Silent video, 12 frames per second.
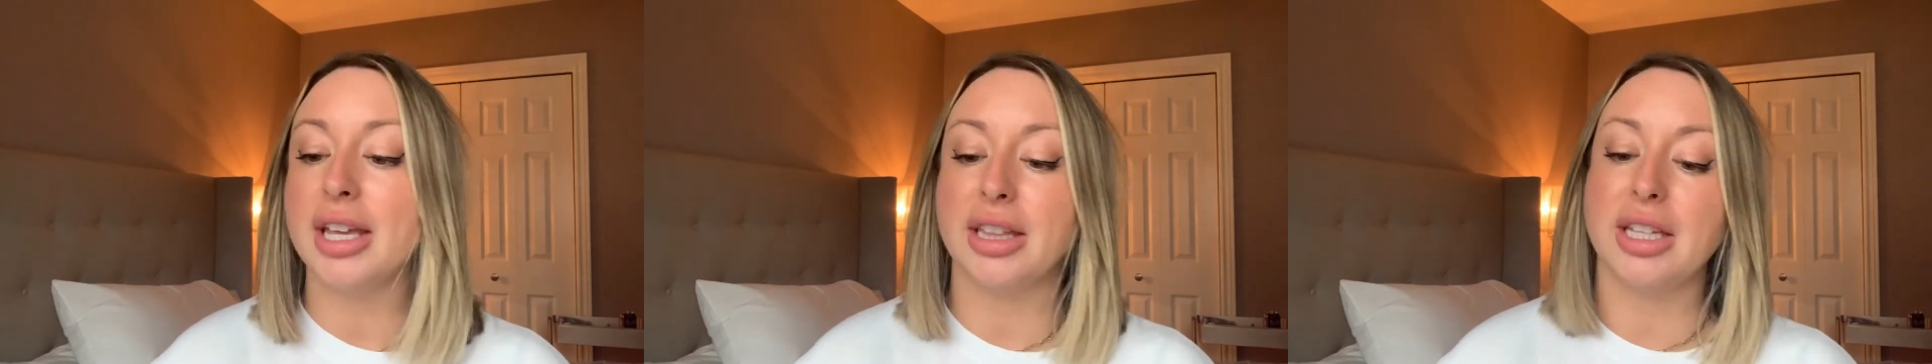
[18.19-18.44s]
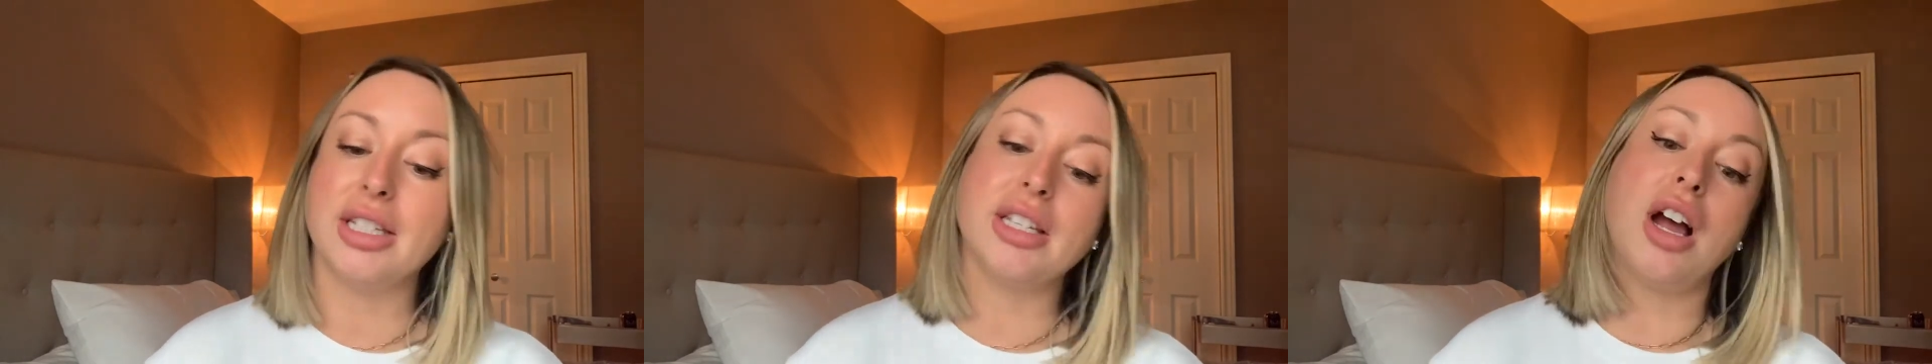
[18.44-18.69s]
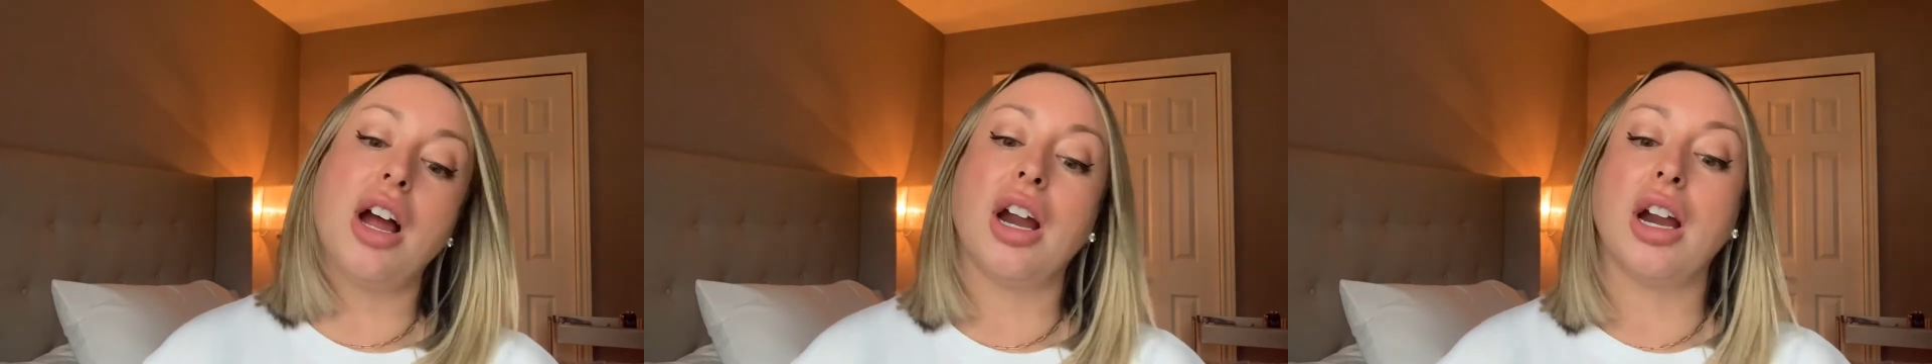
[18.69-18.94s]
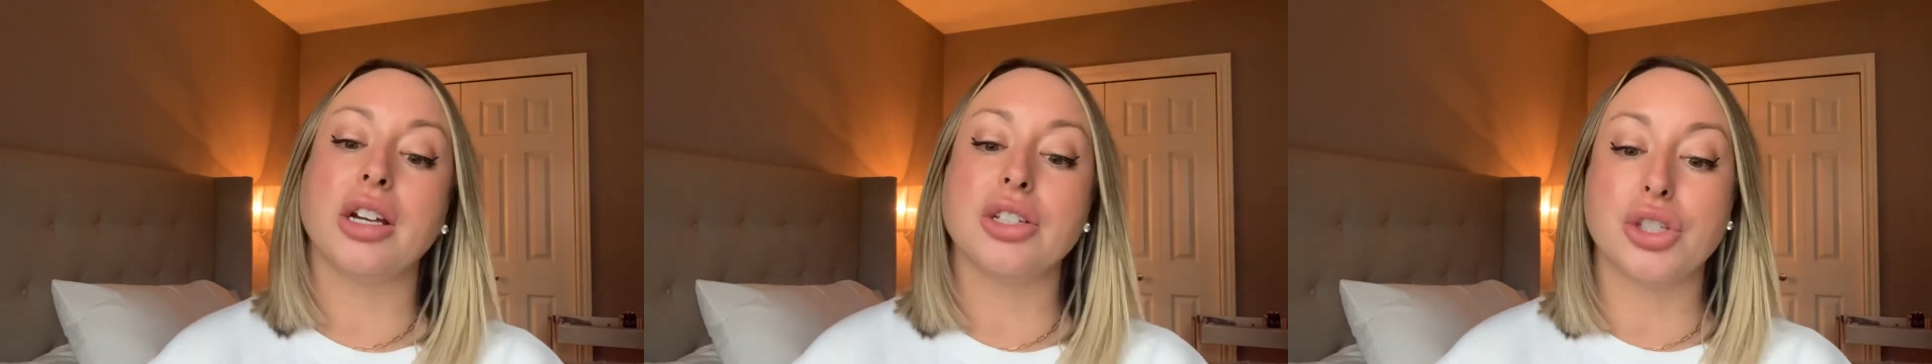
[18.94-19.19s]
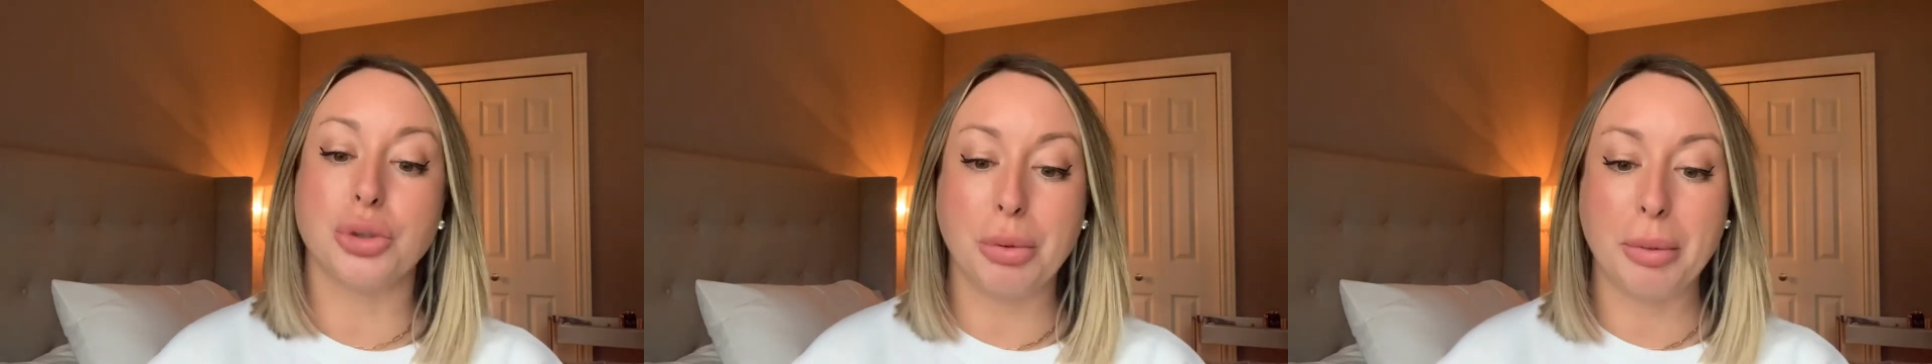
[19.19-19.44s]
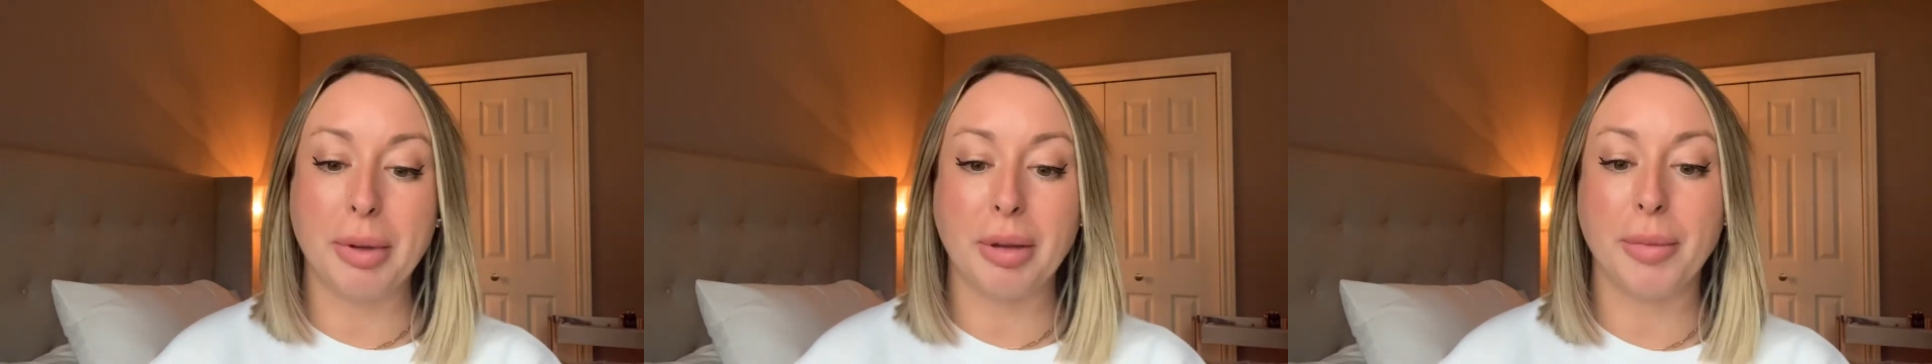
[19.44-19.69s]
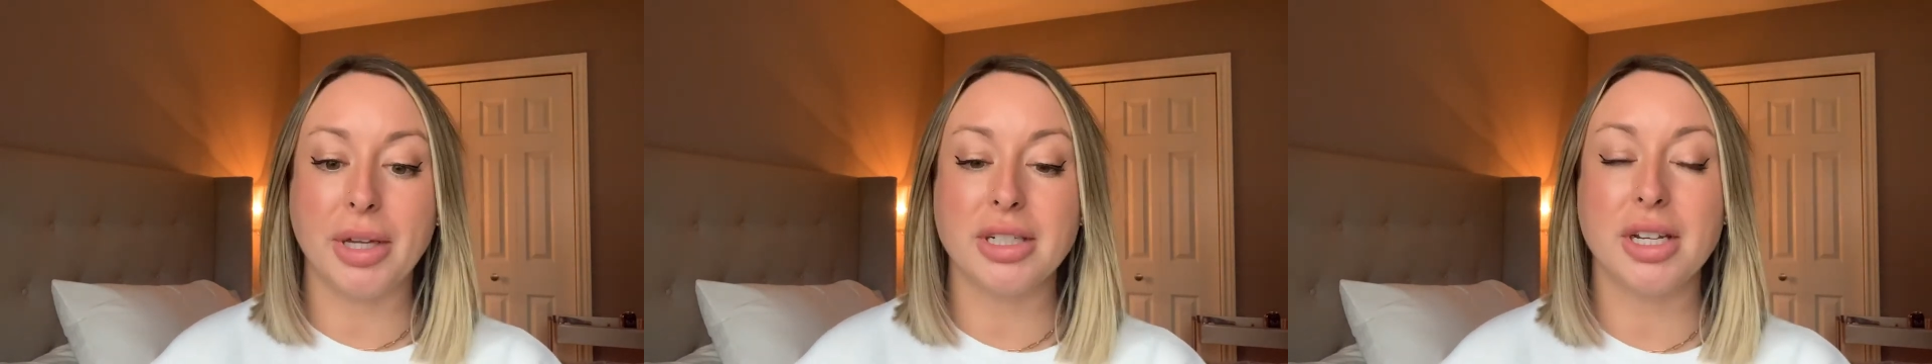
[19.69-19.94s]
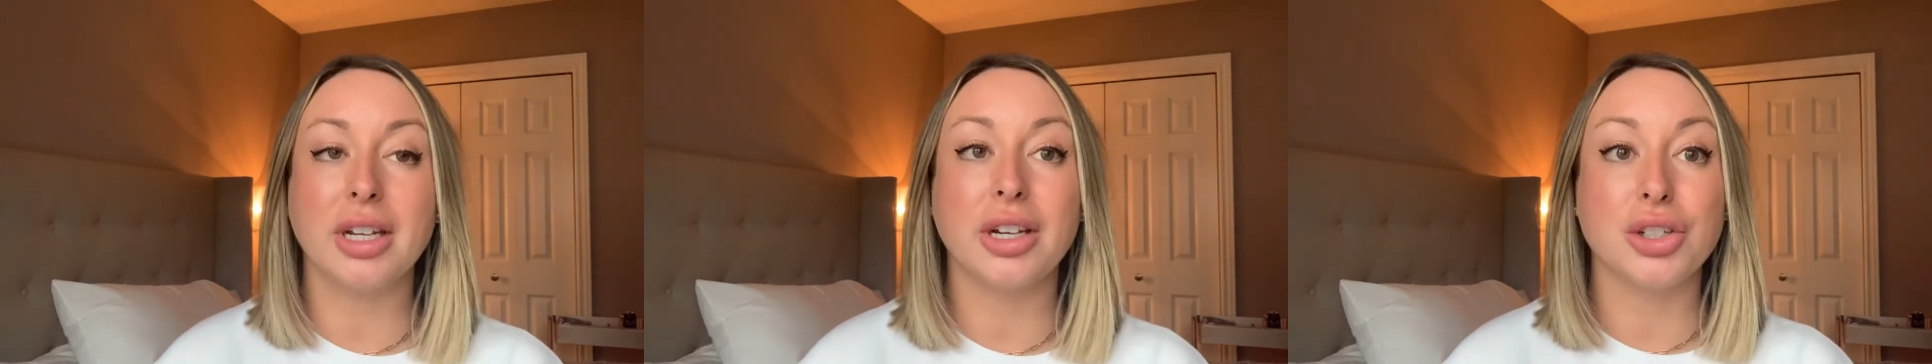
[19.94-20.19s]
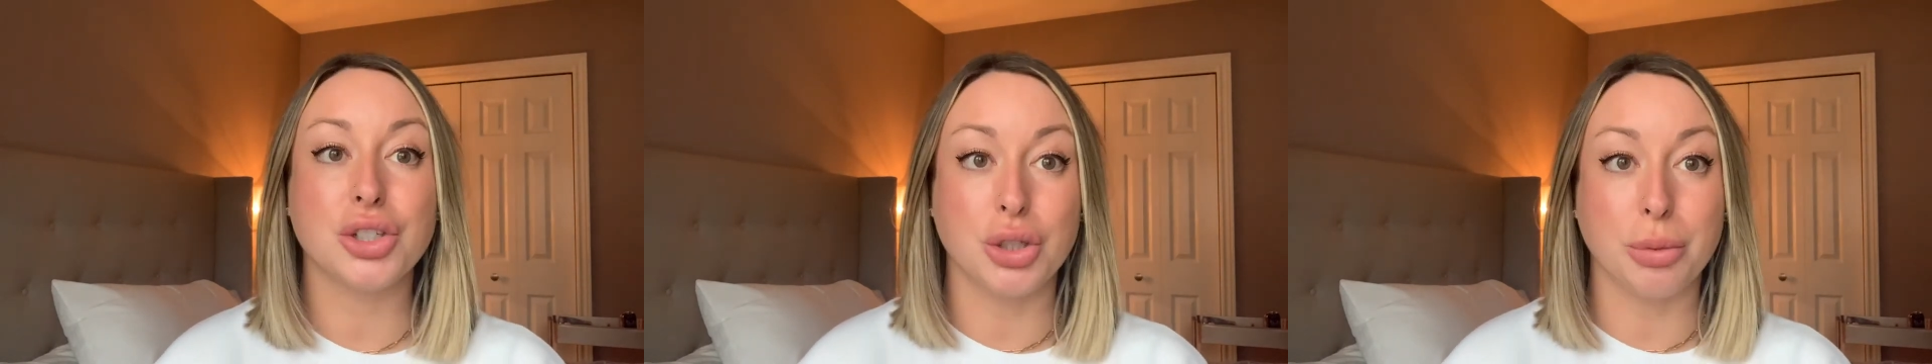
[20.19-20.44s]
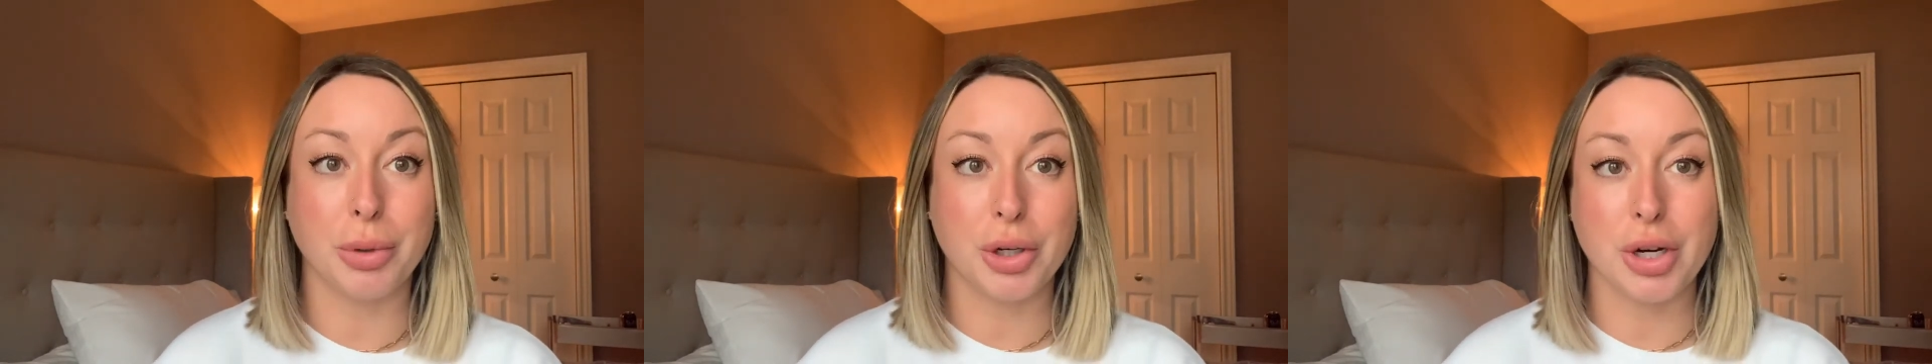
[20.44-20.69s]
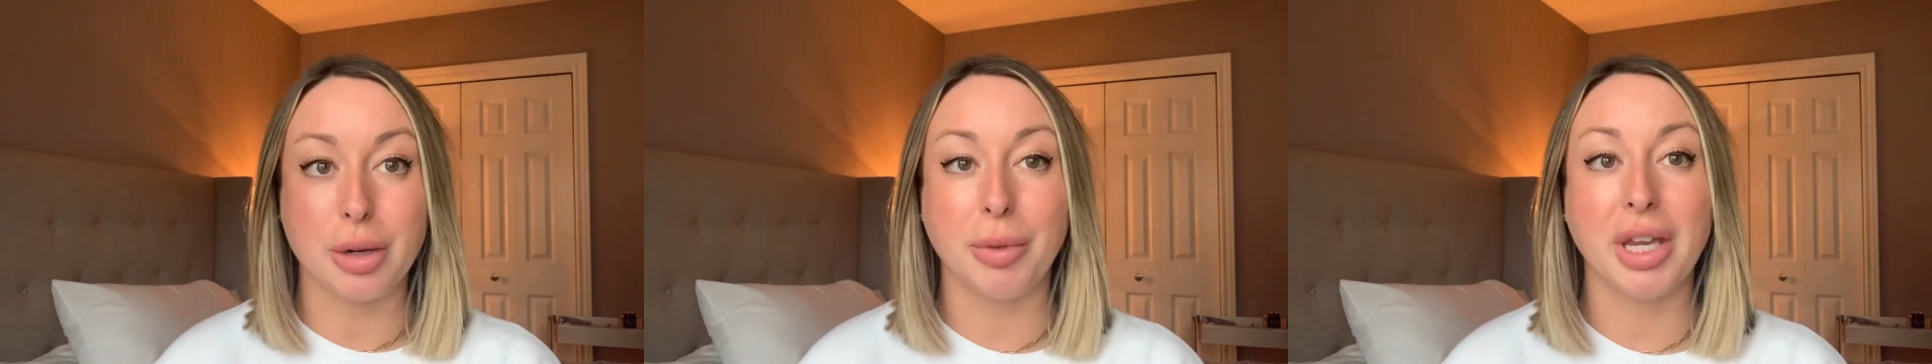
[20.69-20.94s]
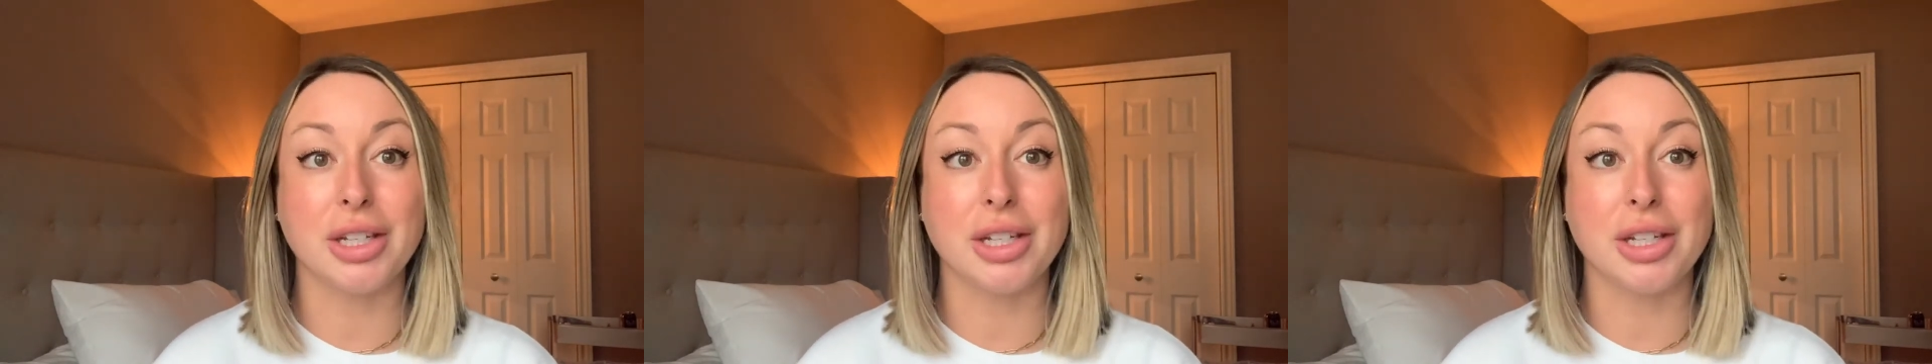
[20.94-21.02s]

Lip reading: These are super pigmented, super creamy,